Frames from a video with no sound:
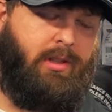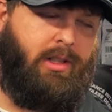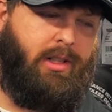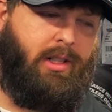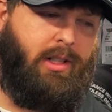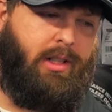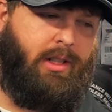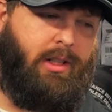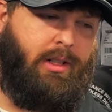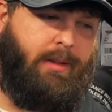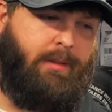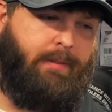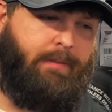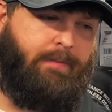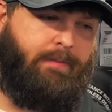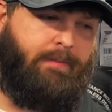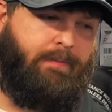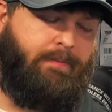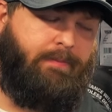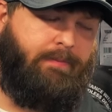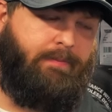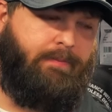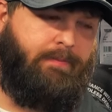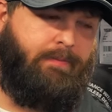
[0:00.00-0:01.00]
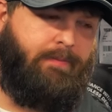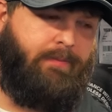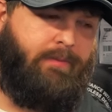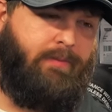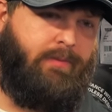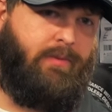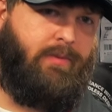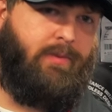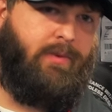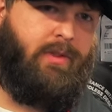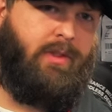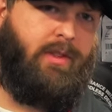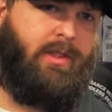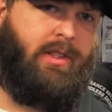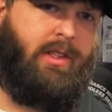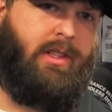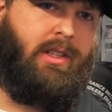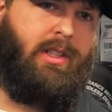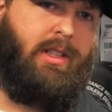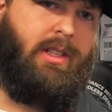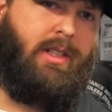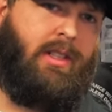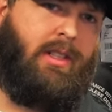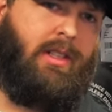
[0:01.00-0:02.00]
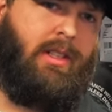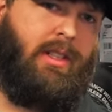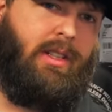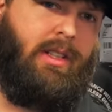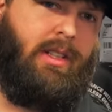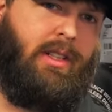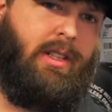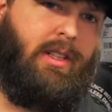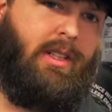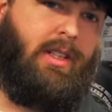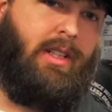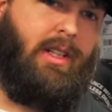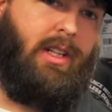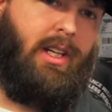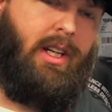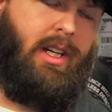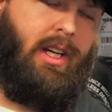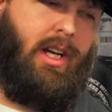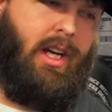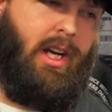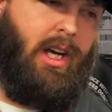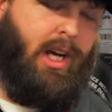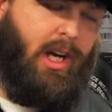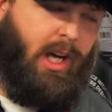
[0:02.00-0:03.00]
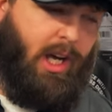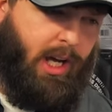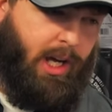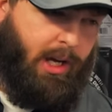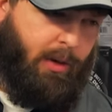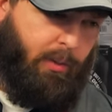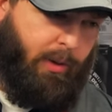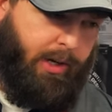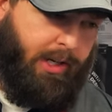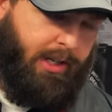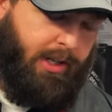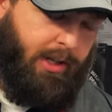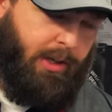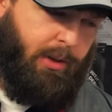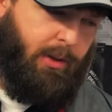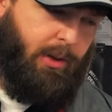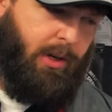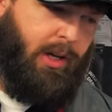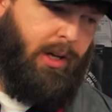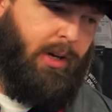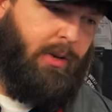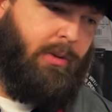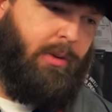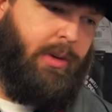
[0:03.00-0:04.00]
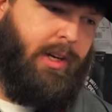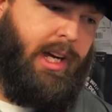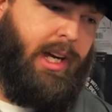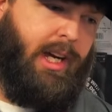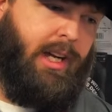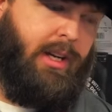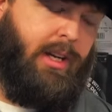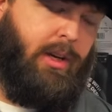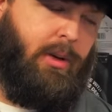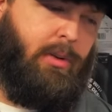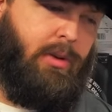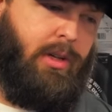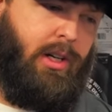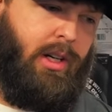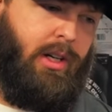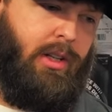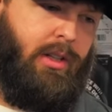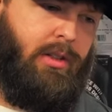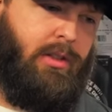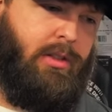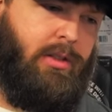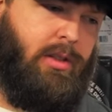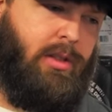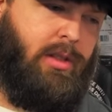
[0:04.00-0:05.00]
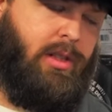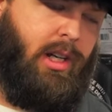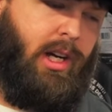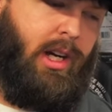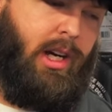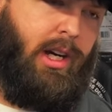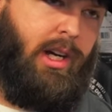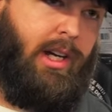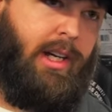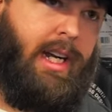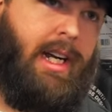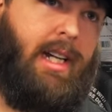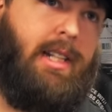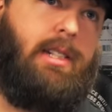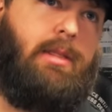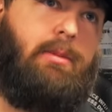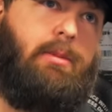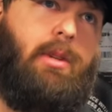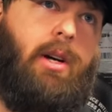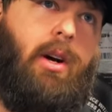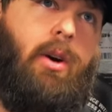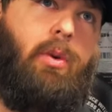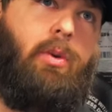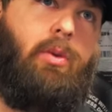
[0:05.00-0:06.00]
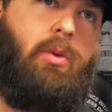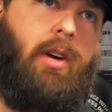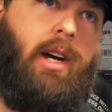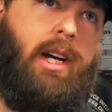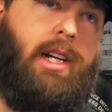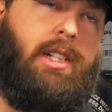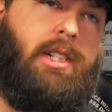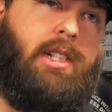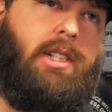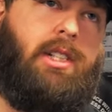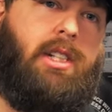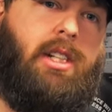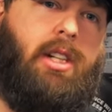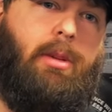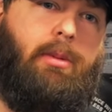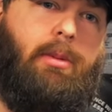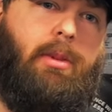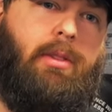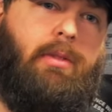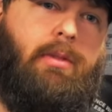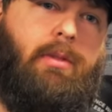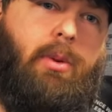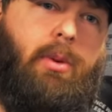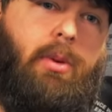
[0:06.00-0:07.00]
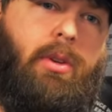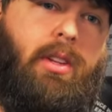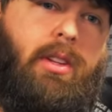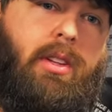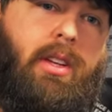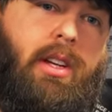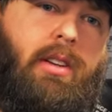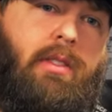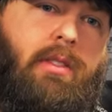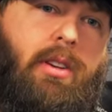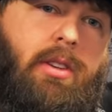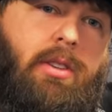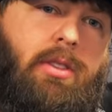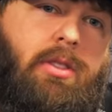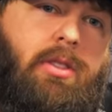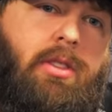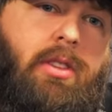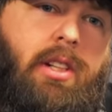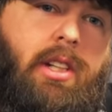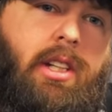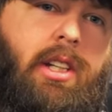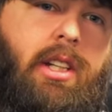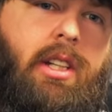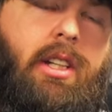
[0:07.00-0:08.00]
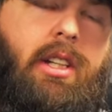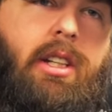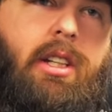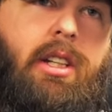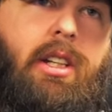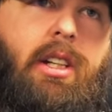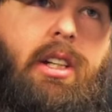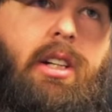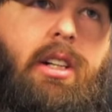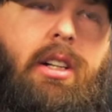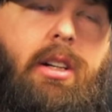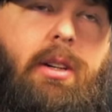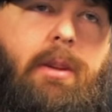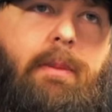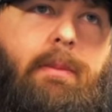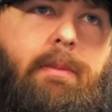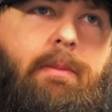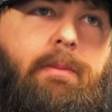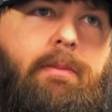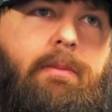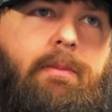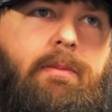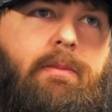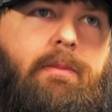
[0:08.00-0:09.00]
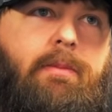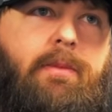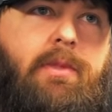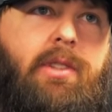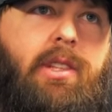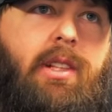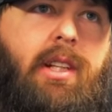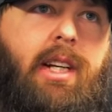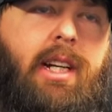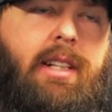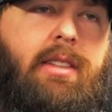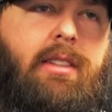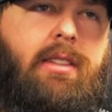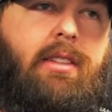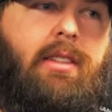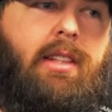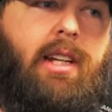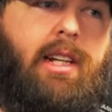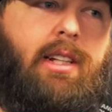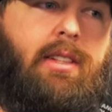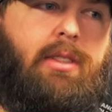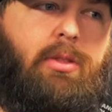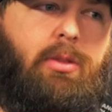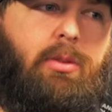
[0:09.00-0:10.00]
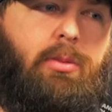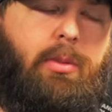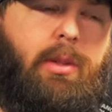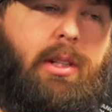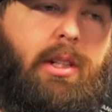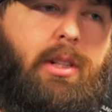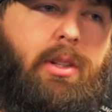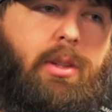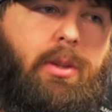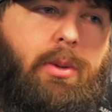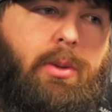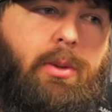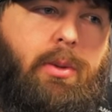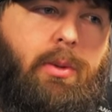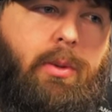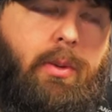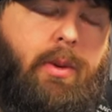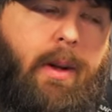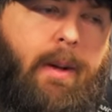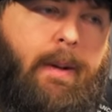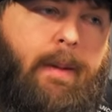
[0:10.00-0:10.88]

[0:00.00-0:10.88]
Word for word: Um, I was saying they had a lot of new colors we do. We got new colors. Uh, got some gold ratchets coming, 40th anniversary. Um, so that's that's gonna be cool.